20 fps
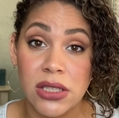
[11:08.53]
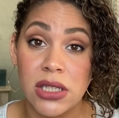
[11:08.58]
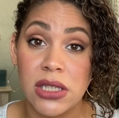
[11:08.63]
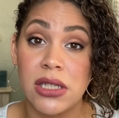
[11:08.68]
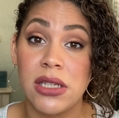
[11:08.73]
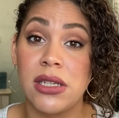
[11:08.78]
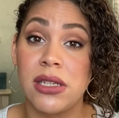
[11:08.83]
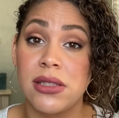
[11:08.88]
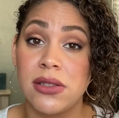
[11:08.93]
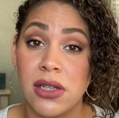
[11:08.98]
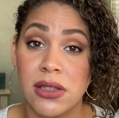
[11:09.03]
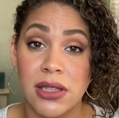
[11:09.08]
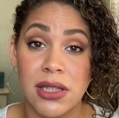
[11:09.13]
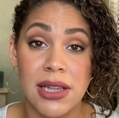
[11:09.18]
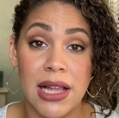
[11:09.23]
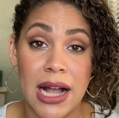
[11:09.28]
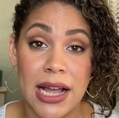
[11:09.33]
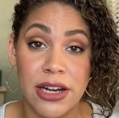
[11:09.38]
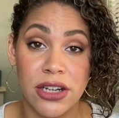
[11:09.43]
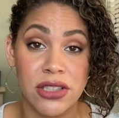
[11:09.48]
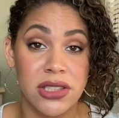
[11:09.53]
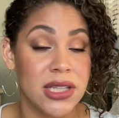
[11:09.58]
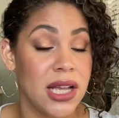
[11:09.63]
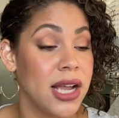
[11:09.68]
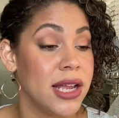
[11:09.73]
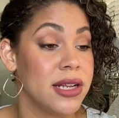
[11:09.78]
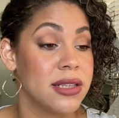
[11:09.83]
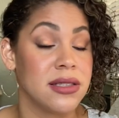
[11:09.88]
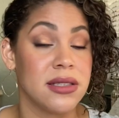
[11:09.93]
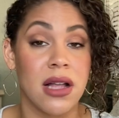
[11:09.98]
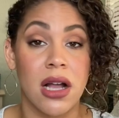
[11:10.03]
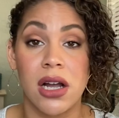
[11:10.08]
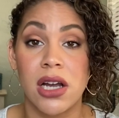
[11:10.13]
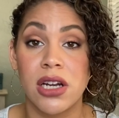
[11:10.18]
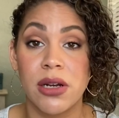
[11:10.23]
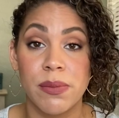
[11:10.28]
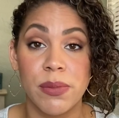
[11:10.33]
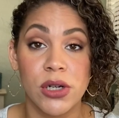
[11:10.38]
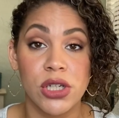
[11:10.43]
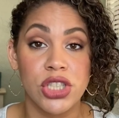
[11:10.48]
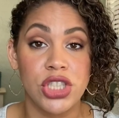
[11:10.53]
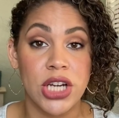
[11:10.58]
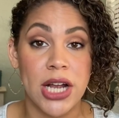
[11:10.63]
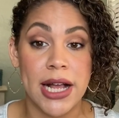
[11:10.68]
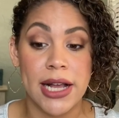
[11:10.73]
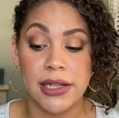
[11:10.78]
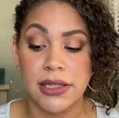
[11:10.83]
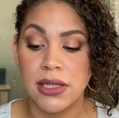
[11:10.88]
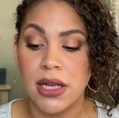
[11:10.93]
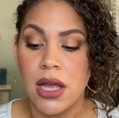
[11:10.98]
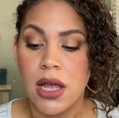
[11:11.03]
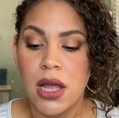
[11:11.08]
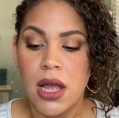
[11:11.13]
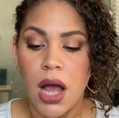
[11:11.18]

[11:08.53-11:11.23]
It is on the lighter side. It's not going to project.